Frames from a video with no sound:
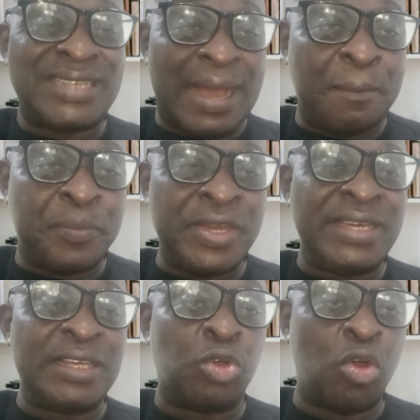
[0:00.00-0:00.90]

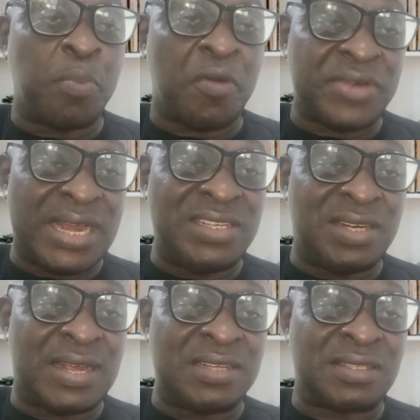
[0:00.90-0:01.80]
dampen the hope of
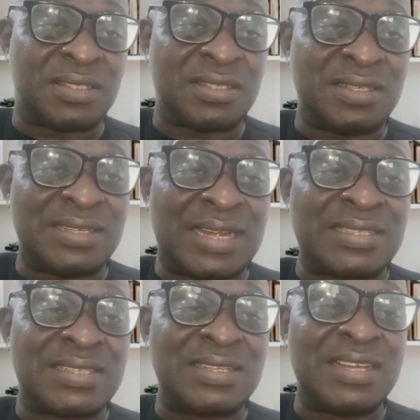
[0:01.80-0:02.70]
Nigerians
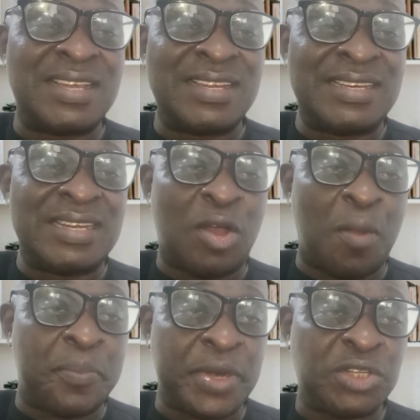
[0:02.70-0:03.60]
that the
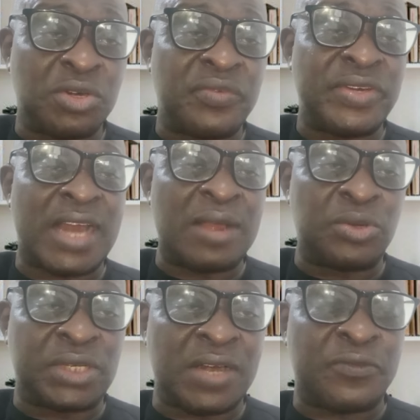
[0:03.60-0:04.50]
operation of the Dangote